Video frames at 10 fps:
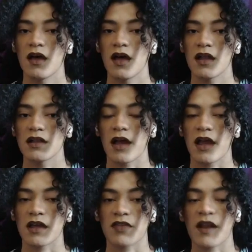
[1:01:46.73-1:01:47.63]

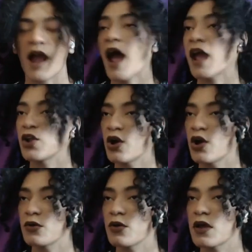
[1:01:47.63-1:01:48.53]
like that I
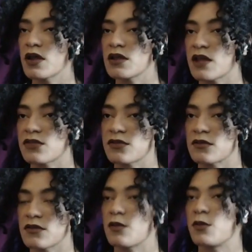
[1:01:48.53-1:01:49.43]
know in like the
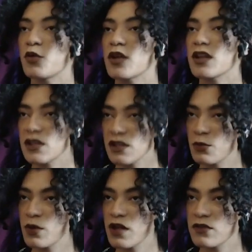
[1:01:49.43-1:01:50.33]
community and
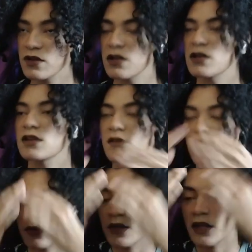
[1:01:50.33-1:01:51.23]
whatever.
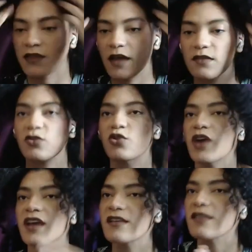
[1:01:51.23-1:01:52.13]
So like that's
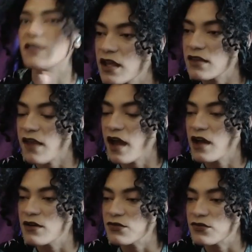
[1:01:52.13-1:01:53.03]
crazy to
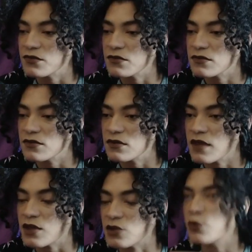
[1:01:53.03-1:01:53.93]
have
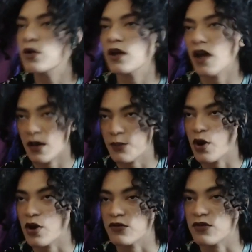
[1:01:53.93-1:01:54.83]
like Luke a
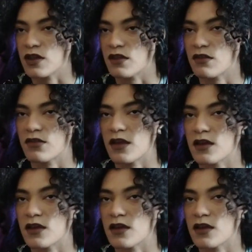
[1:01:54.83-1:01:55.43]
part of it is like